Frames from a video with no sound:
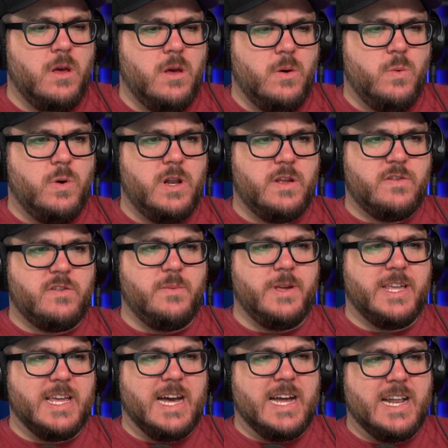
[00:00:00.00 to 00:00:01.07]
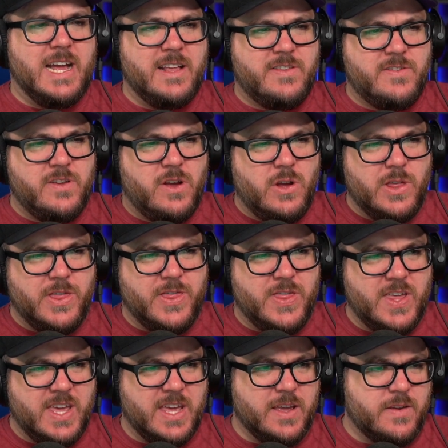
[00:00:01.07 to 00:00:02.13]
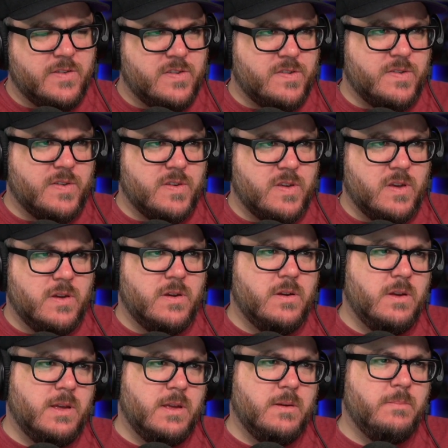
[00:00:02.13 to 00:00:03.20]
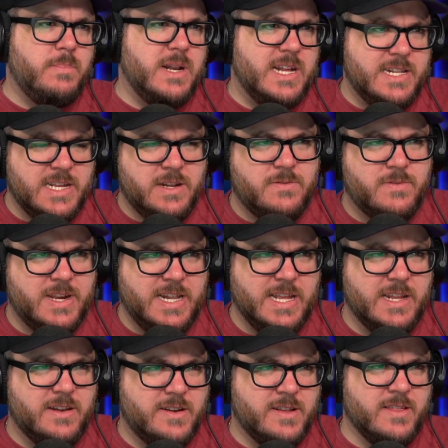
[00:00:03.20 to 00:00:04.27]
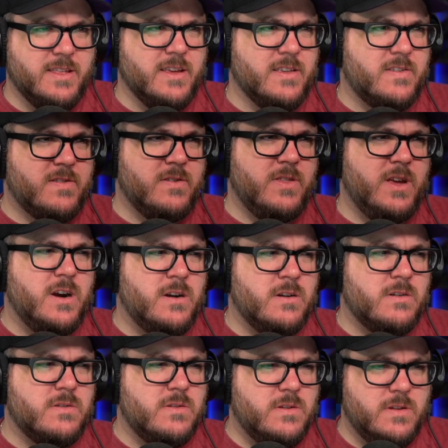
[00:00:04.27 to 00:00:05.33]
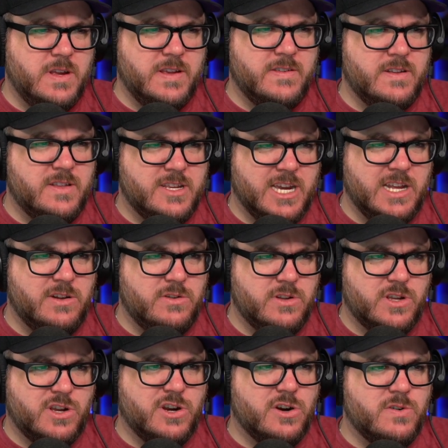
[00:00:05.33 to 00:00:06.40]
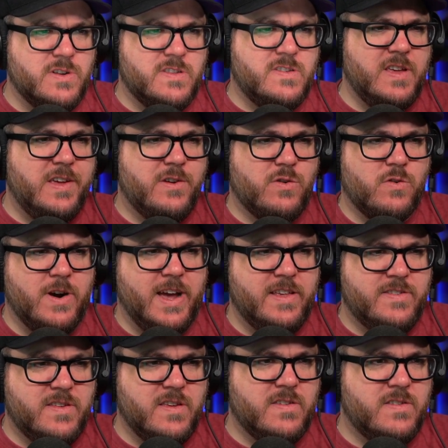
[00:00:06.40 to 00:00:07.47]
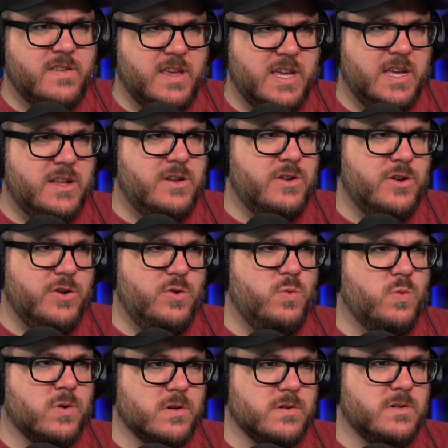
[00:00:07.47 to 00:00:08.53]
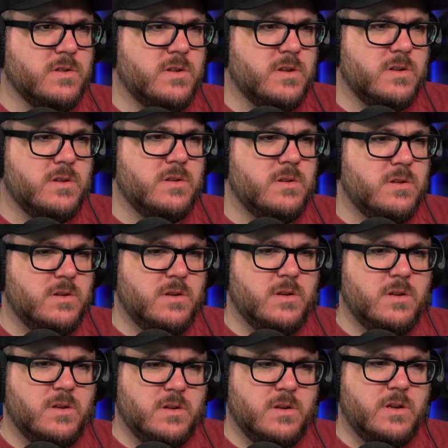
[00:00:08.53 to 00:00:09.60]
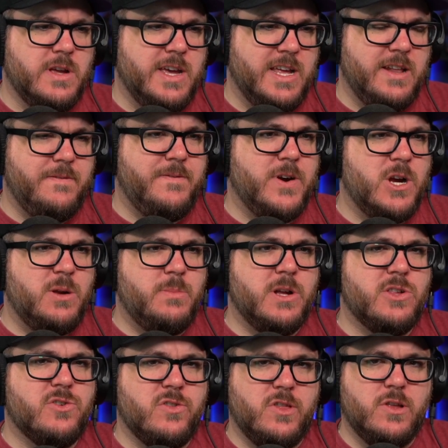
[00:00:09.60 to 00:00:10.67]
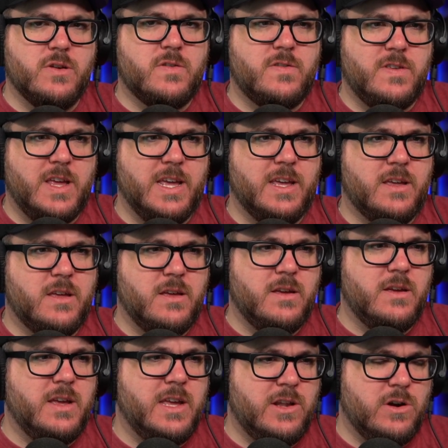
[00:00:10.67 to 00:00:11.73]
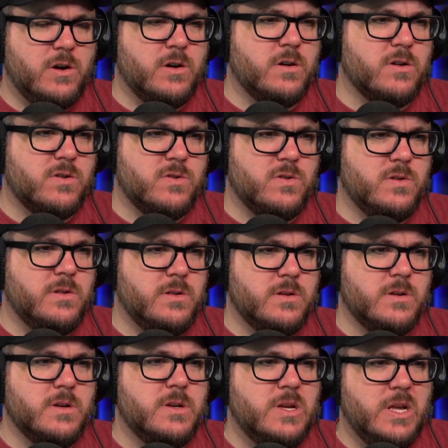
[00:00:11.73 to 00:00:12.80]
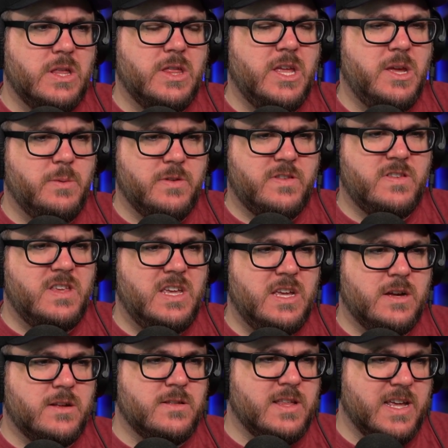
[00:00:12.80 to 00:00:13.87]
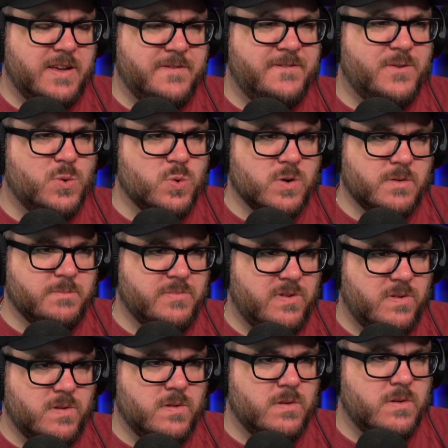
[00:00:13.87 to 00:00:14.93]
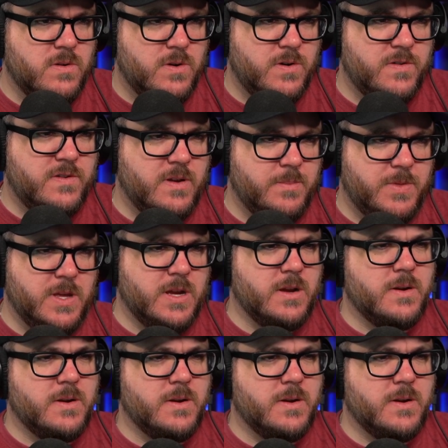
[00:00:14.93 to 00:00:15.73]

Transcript: What else do we got? I saw this, but I didn't read into this. So the article is entitled Currency Crisis in New World. And it very much looks like an article that you would see on like Forbes or something.